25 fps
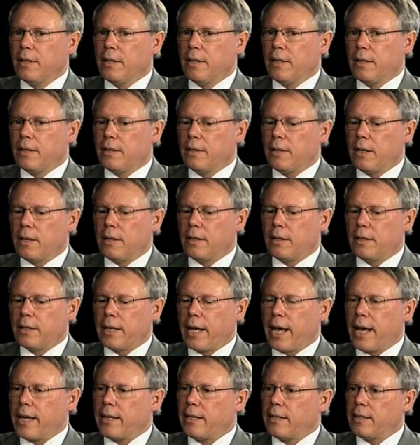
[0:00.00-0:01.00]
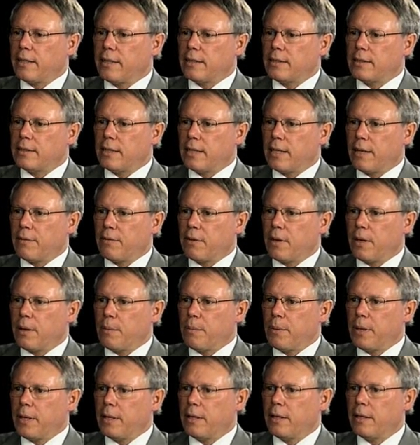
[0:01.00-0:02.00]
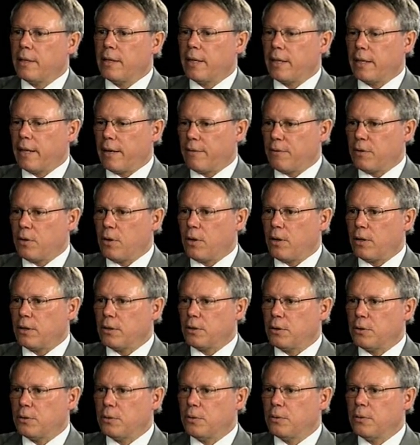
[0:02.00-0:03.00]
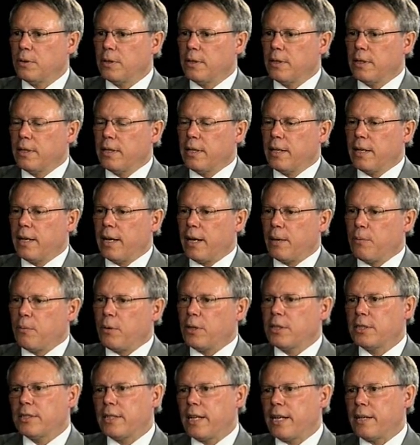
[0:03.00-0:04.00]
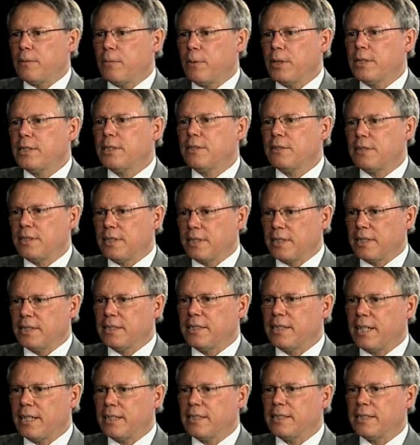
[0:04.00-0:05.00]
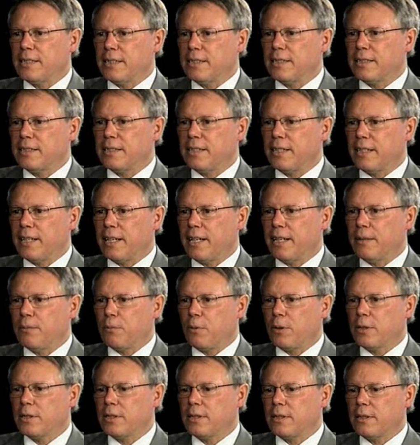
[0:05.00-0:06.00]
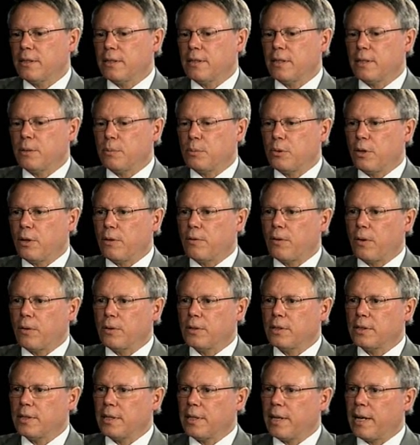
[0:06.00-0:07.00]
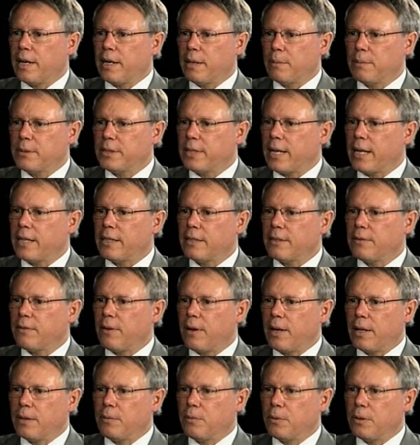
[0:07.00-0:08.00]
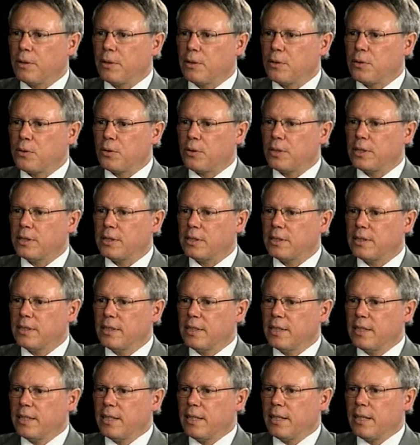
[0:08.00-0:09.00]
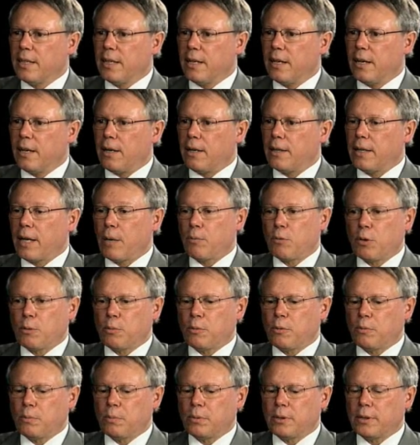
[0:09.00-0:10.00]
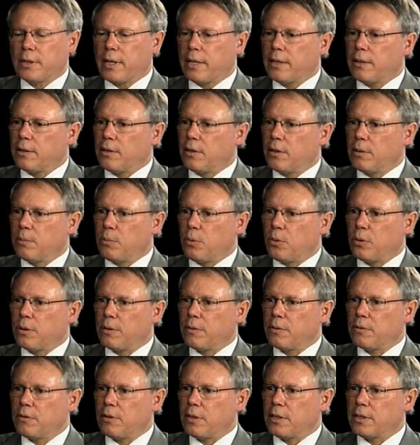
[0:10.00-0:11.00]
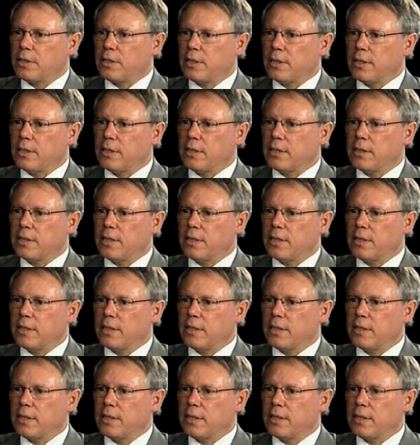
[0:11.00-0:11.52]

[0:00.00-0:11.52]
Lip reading: the candidates that have come in and that they've talked to. And once there's a consensus, and once the provost and I am satisfied with the choice, then we'll present it to the Board of Trustees.